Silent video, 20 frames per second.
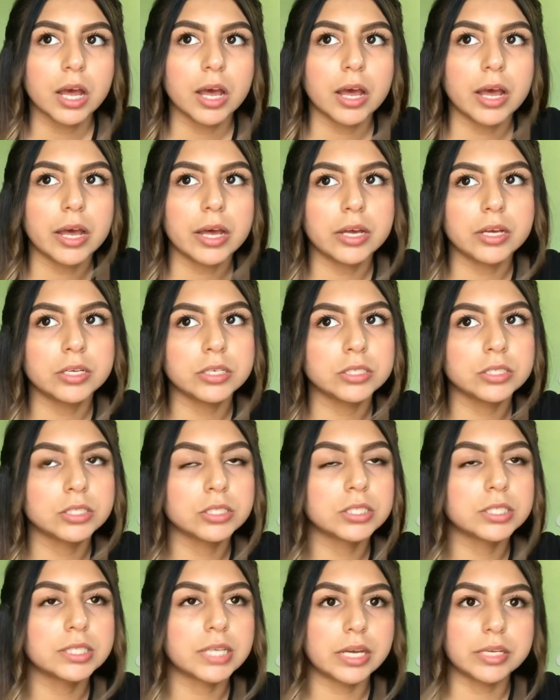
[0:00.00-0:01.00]

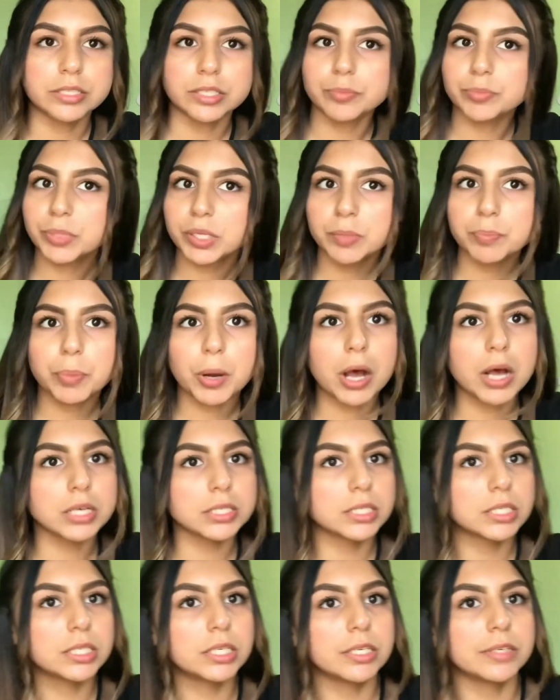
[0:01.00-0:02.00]
and say something
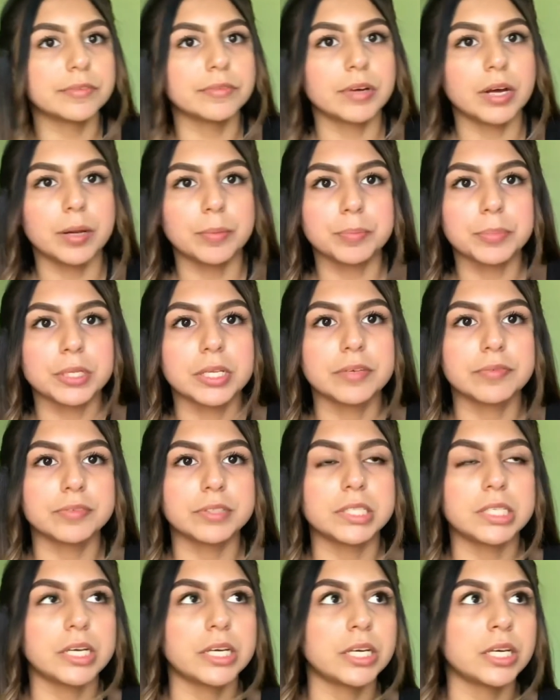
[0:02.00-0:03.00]
positive,
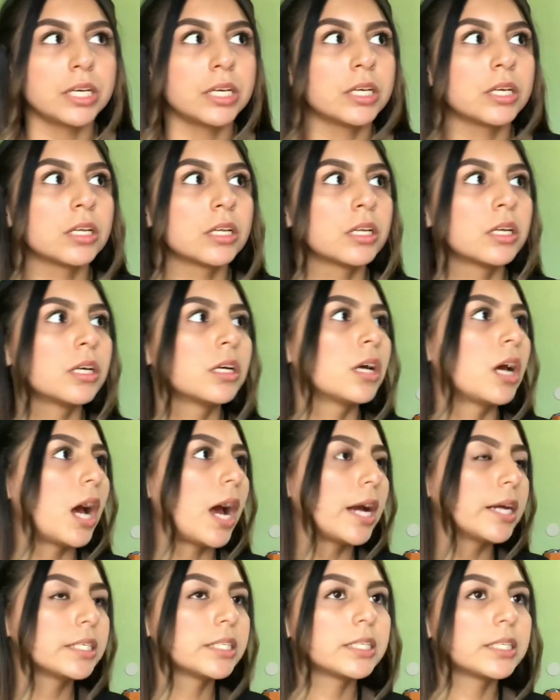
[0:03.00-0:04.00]
uplifting.
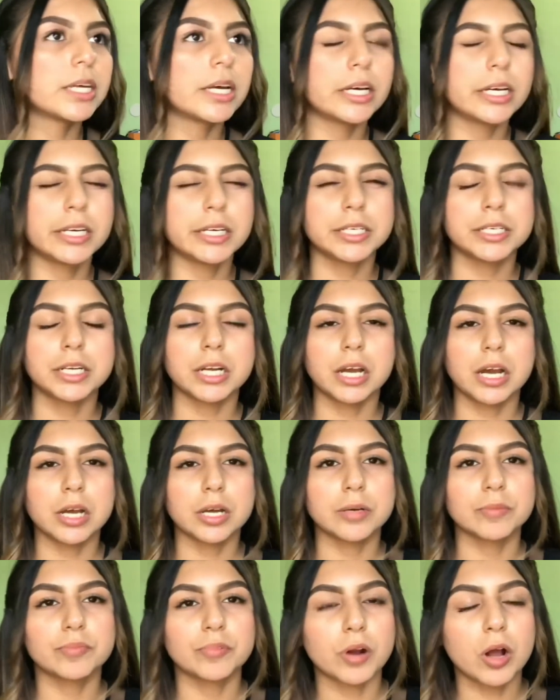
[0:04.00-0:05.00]
I said
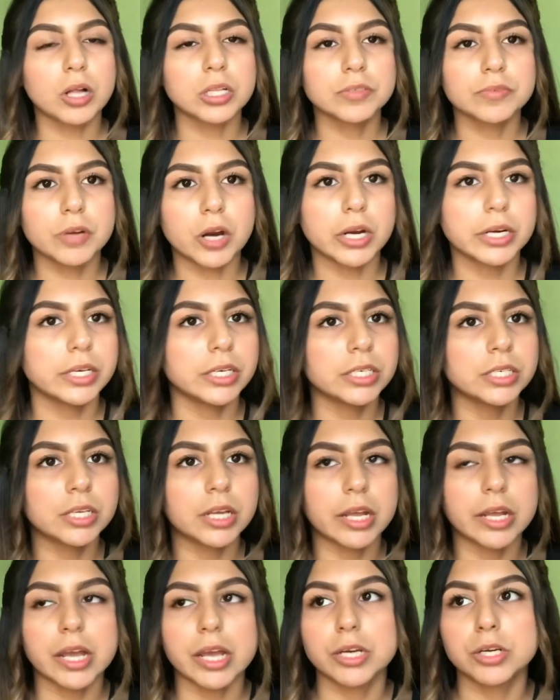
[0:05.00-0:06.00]
for Olive Garden,
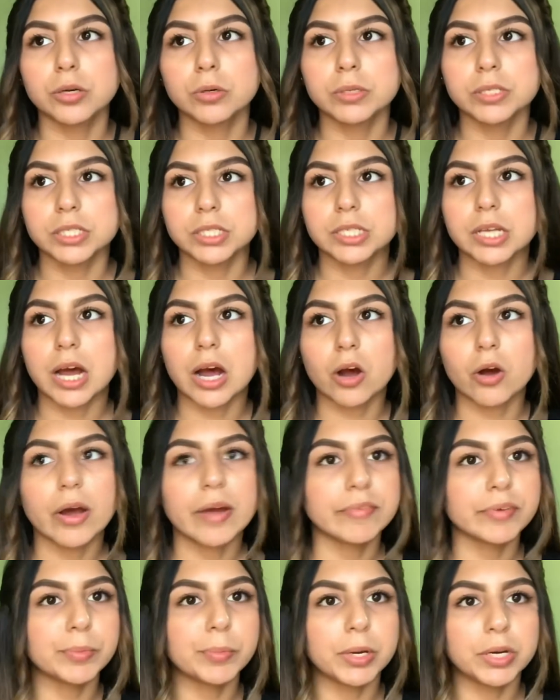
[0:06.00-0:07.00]
like I noticed how
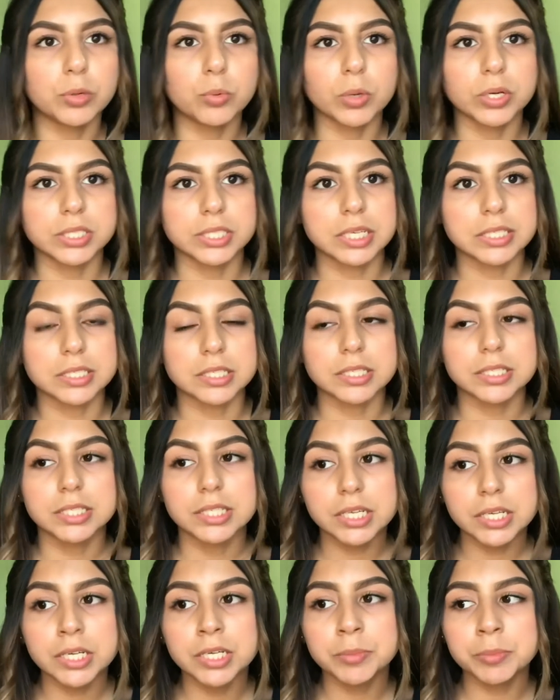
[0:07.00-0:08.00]
everybody works as a
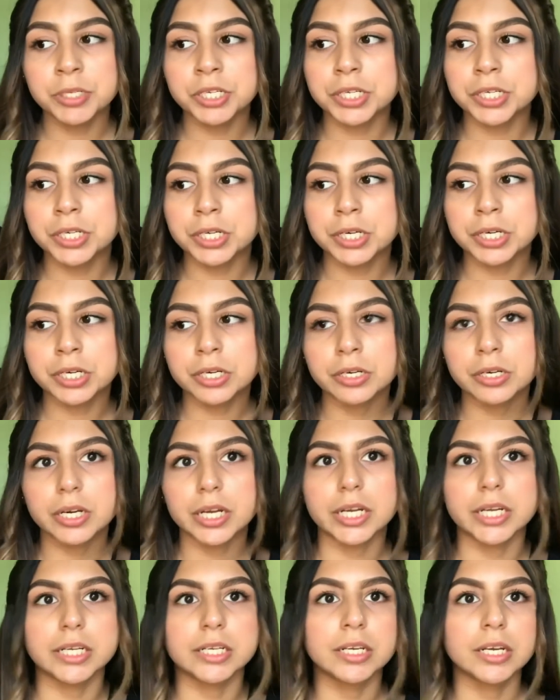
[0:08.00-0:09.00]
team here,
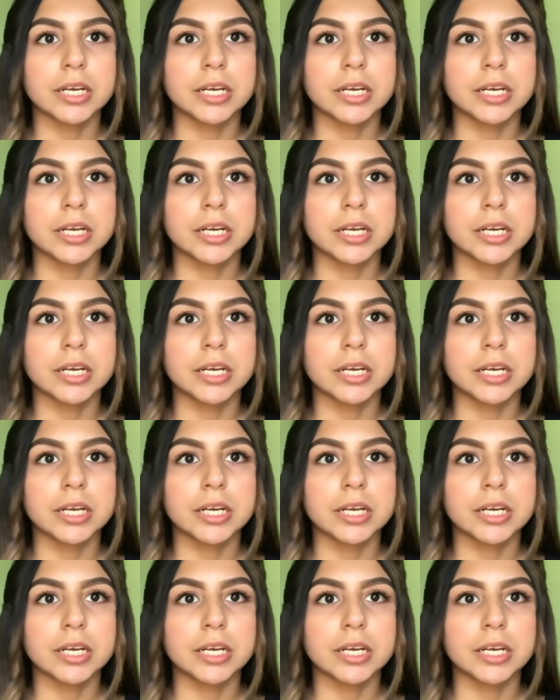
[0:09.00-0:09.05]
and